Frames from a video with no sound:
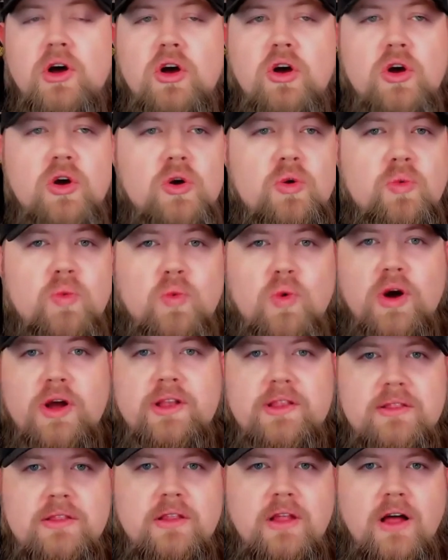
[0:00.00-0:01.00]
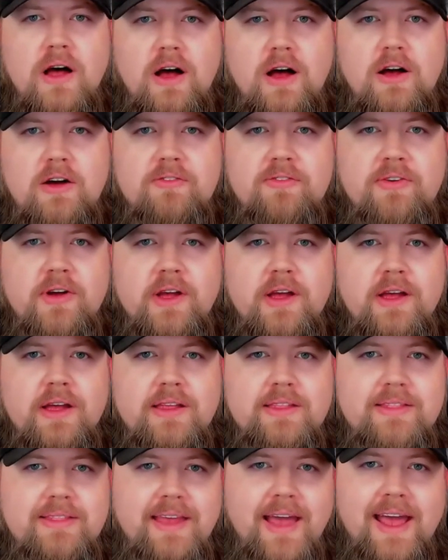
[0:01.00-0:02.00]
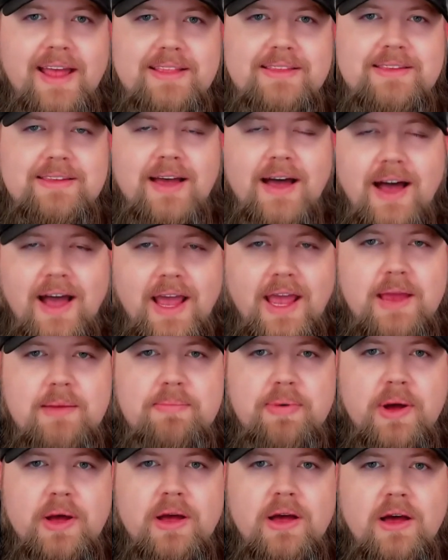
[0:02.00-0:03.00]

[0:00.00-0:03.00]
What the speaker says: Who wouldn't love that type